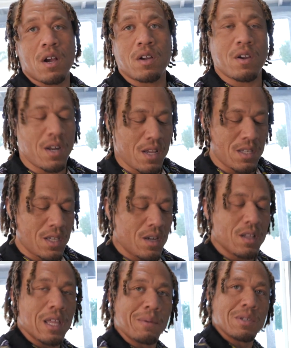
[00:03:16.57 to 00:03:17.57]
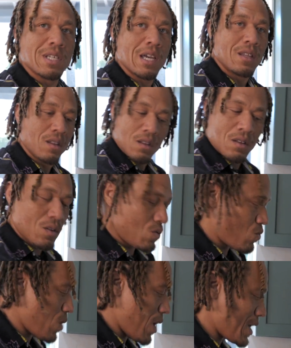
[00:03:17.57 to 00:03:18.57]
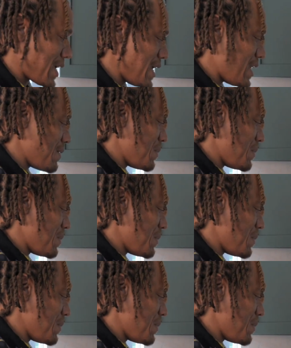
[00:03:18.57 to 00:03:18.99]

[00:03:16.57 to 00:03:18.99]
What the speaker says: our ingredients in here, like we said. Red kidney